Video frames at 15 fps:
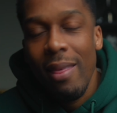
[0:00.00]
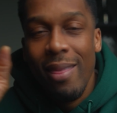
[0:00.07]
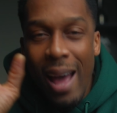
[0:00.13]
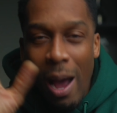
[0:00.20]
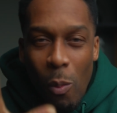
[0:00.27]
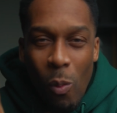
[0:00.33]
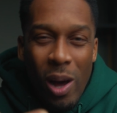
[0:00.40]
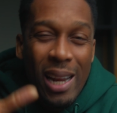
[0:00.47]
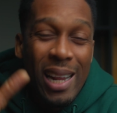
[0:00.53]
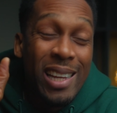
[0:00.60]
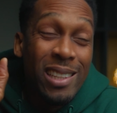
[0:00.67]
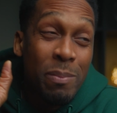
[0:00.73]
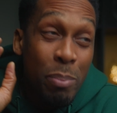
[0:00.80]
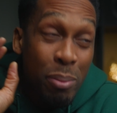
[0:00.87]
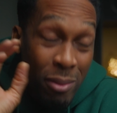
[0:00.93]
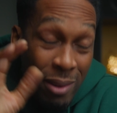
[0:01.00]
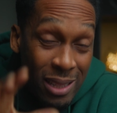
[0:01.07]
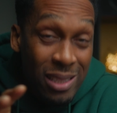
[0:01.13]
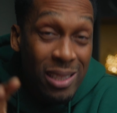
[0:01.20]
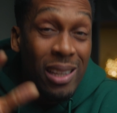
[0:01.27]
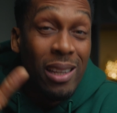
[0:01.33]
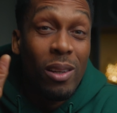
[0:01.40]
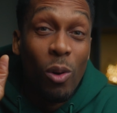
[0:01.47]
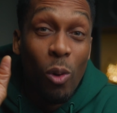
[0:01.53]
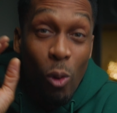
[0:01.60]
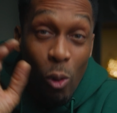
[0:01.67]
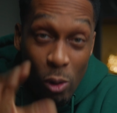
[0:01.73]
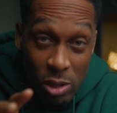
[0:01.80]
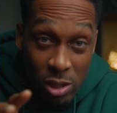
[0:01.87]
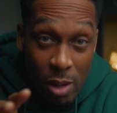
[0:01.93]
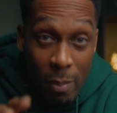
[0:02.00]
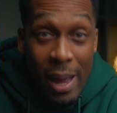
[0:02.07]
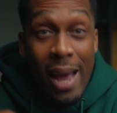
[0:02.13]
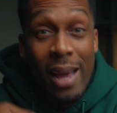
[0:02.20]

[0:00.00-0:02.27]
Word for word: That one is pretty awesome.